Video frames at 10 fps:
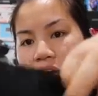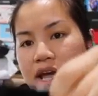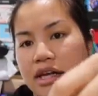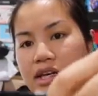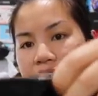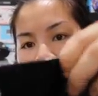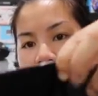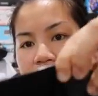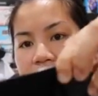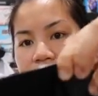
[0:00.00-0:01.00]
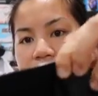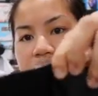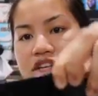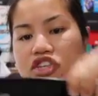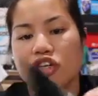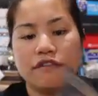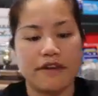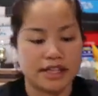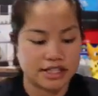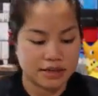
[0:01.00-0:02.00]
And nothing too
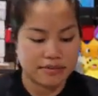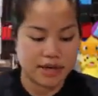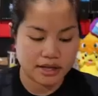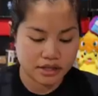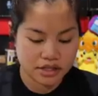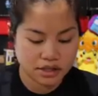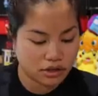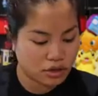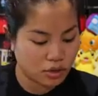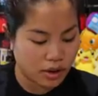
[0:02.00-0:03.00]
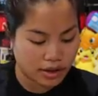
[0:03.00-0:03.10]
fancy, but still a cool